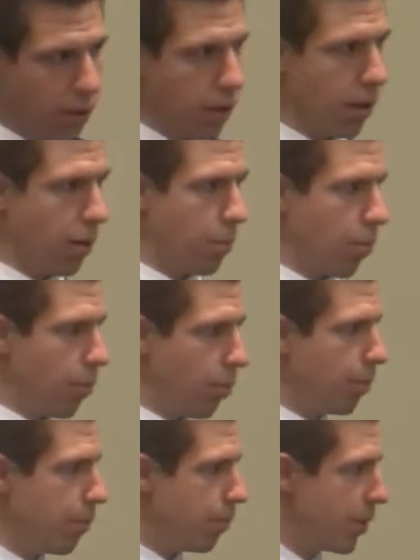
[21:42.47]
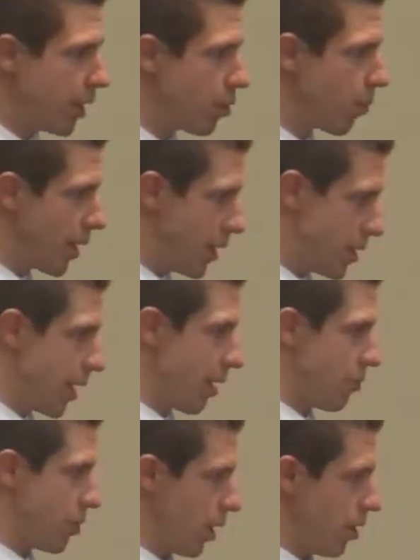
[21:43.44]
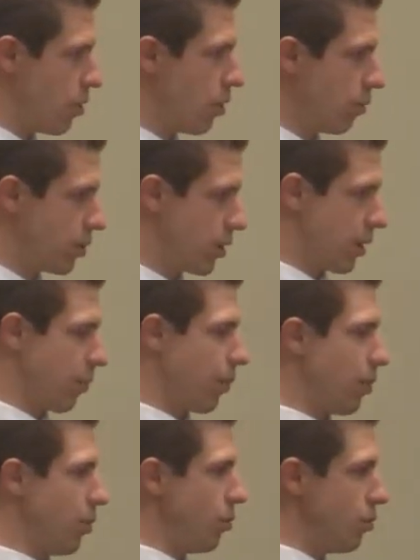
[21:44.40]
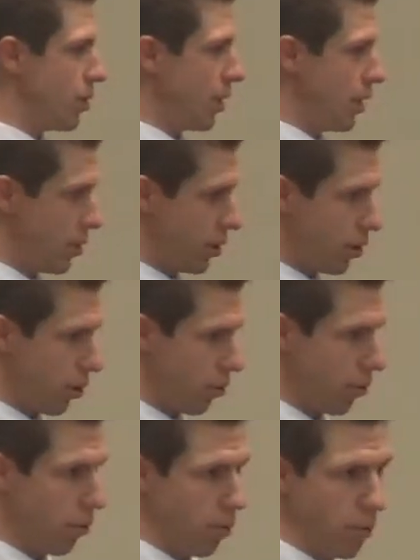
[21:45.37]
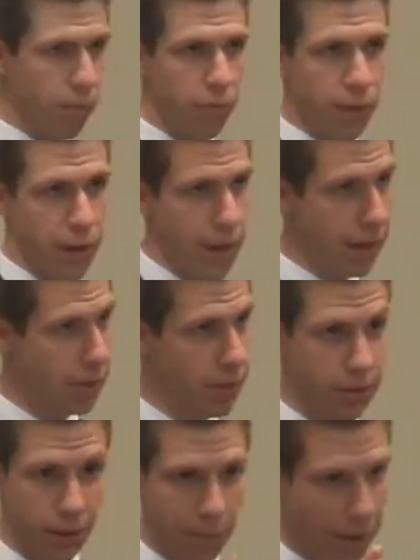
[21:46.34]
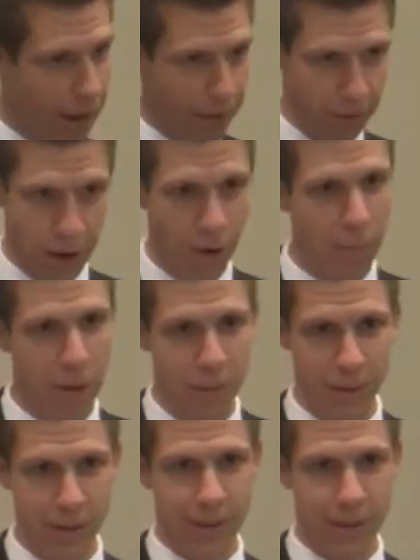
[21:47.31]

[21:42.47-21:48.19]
Um, begin to write these down if you're taking notes, because I'm going to use these to go for the next um, half an hour, maybe.